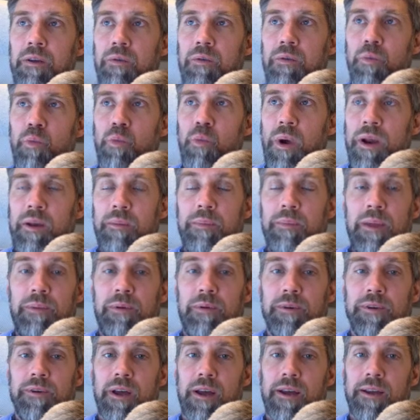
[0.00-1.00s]
when
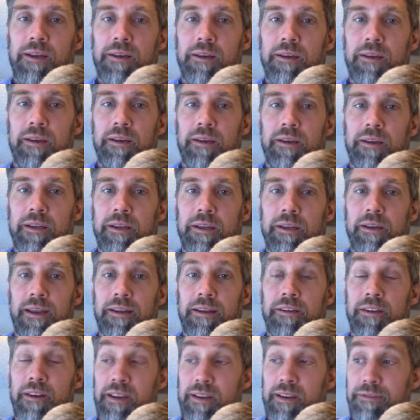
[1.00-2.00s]
people die early
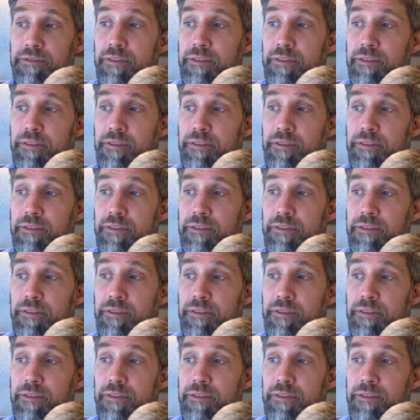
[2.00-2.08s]
and die